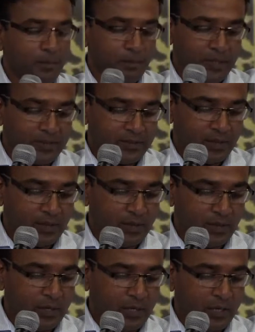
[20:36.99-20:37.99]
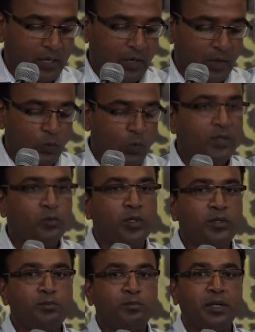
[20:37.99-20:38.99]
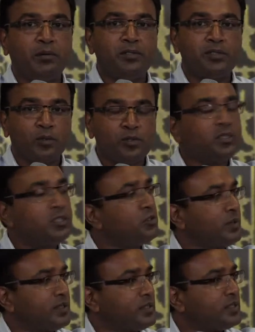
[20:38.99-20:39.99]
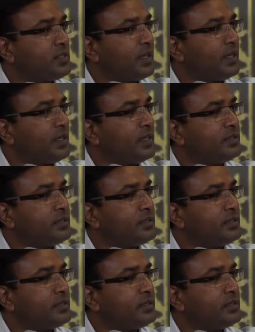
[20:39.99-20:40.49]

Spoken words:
But what parents also need to understand,